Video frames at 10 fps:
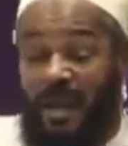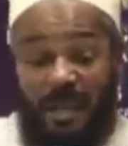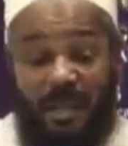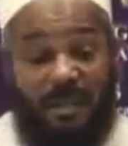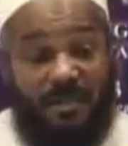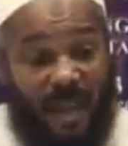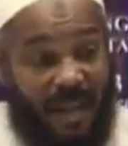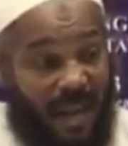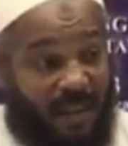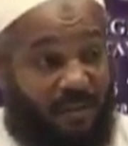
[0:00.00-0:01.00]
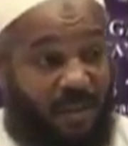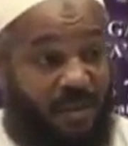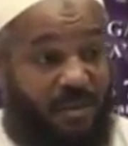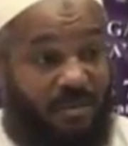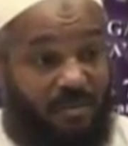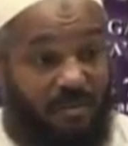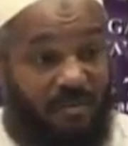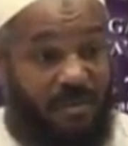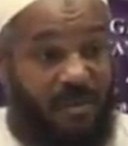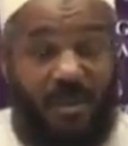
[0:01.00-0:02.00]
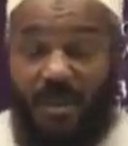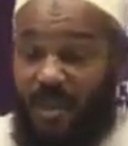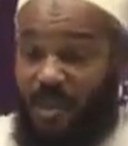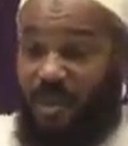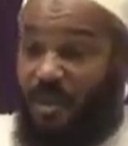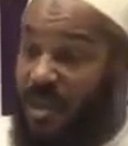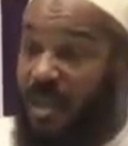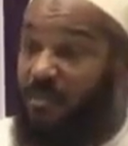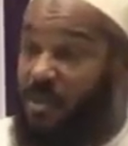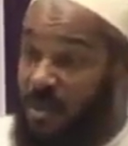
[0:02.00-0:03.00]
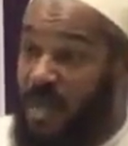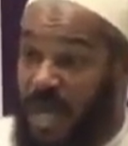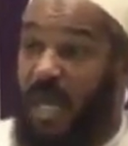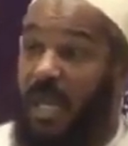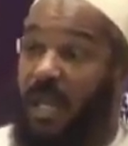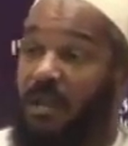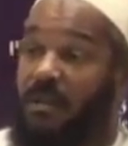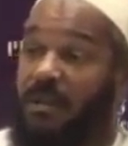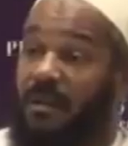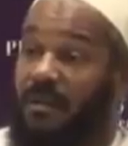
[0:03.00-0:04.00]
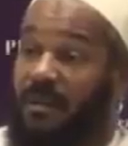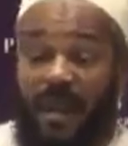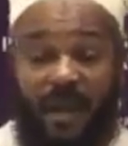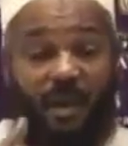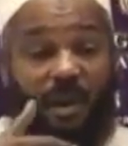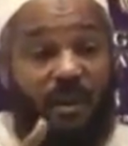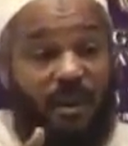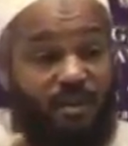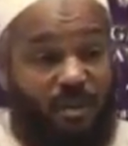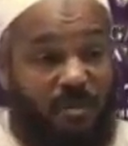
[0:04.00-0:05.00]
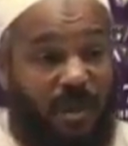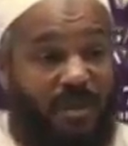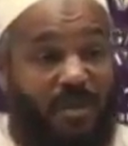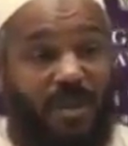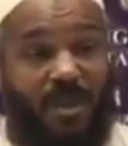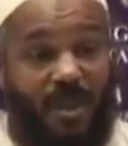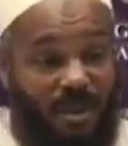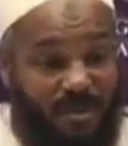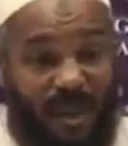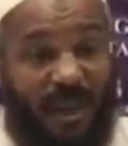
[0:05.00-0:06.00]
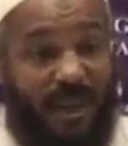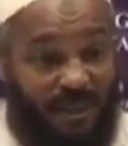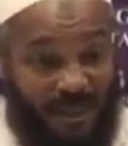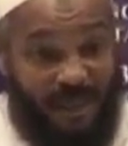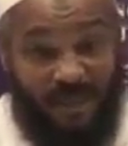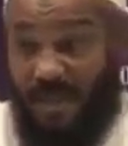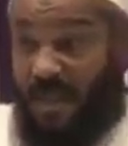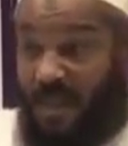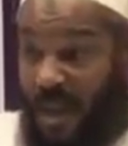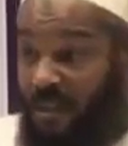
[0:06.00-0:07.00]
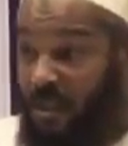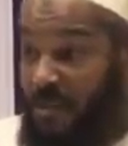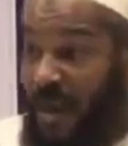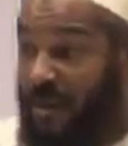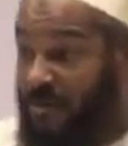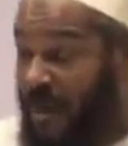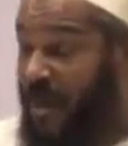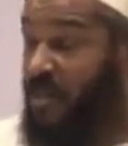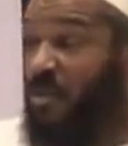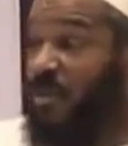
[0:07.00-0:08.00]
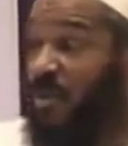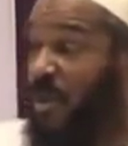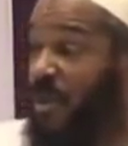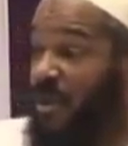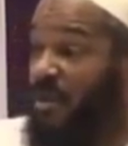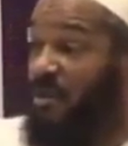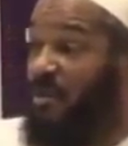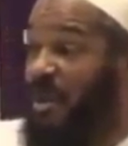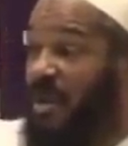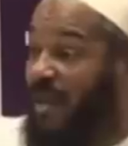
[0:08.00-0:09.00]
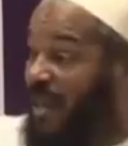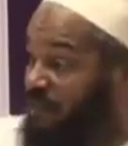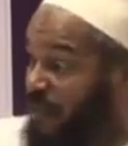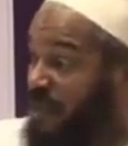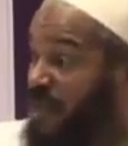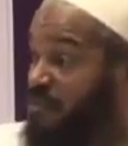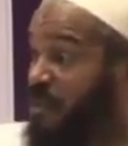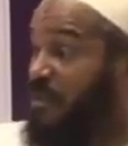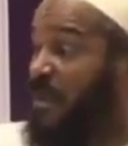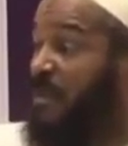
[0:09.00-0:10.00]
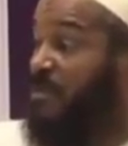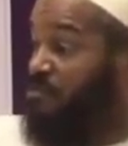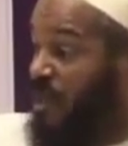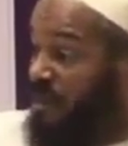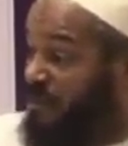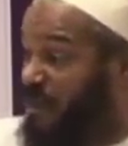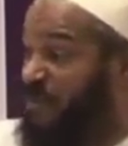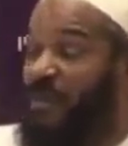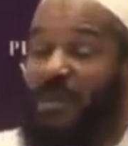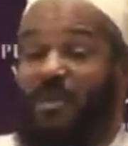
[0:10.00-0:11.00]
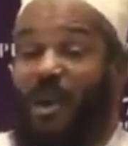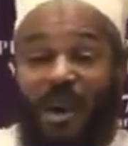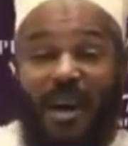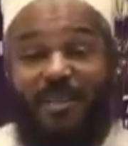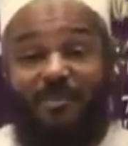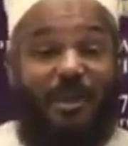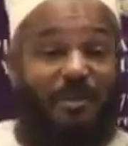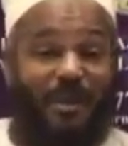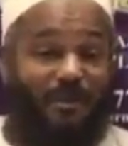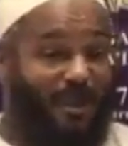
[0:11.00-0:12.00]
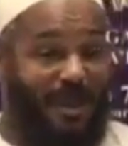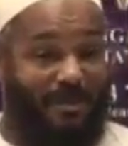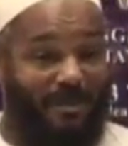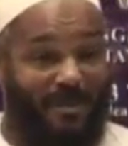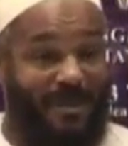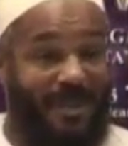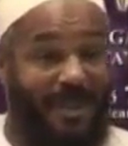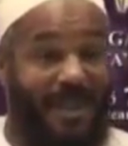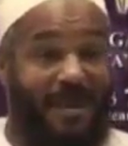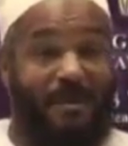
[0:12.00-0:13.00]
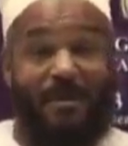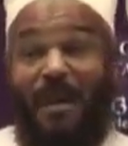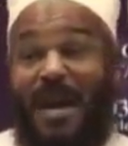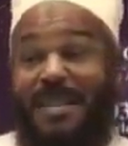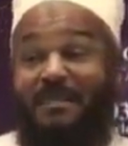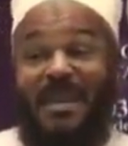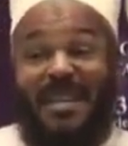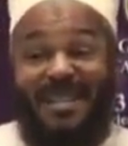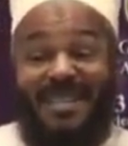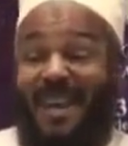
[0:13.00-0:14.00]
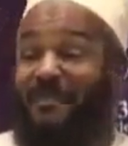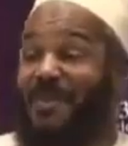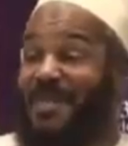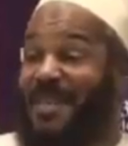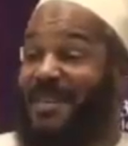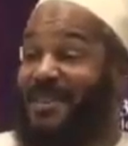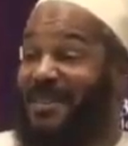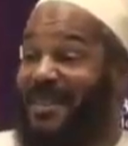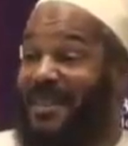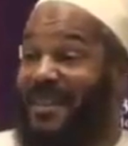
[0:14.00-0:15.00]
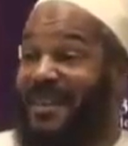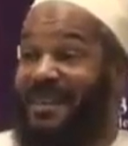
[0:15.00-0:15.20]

And the psychiatrists considered them to be ill. They had all these treatments in their psychiatric manuals, you know, electric treatment, drug treatments, all kinds of treatments for them. But by the middle 70s,